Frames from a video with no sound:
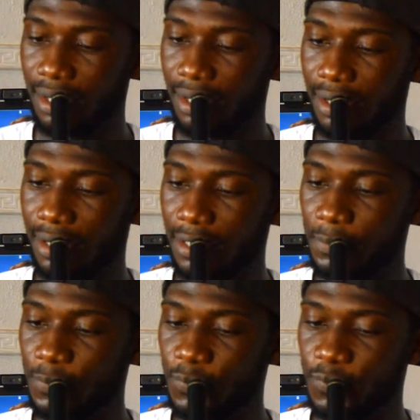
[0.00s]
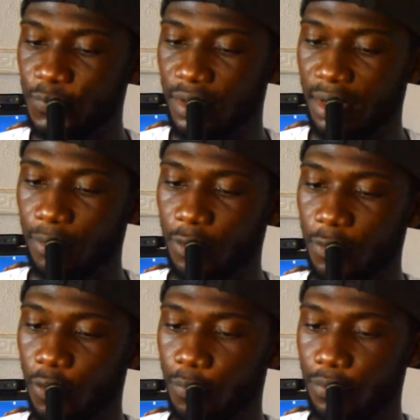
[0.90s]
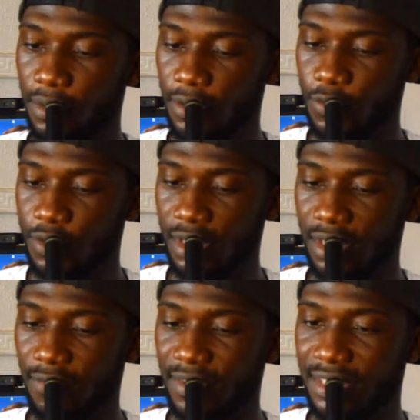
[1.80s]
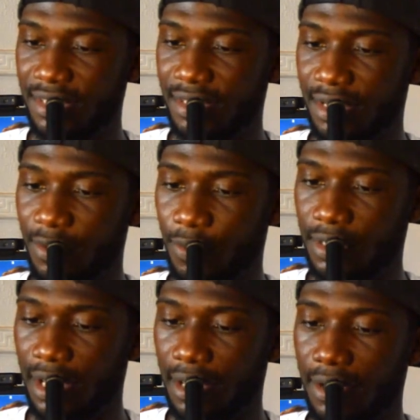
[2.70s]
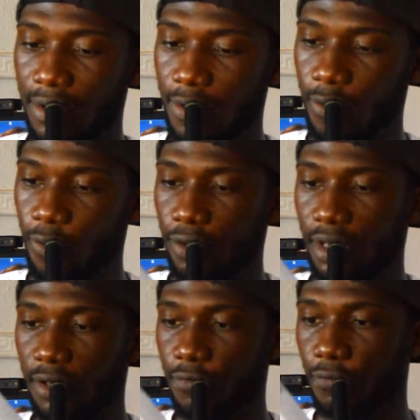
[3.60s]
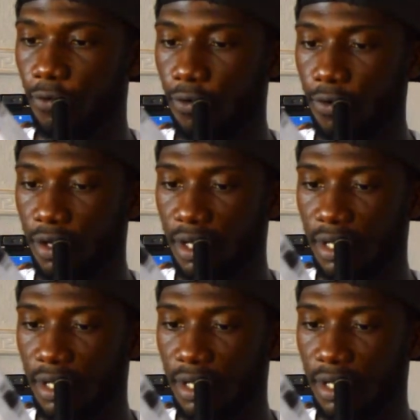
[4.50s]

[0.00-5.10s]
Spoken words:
I'm going to open it to see if this is exactly what I ordered for.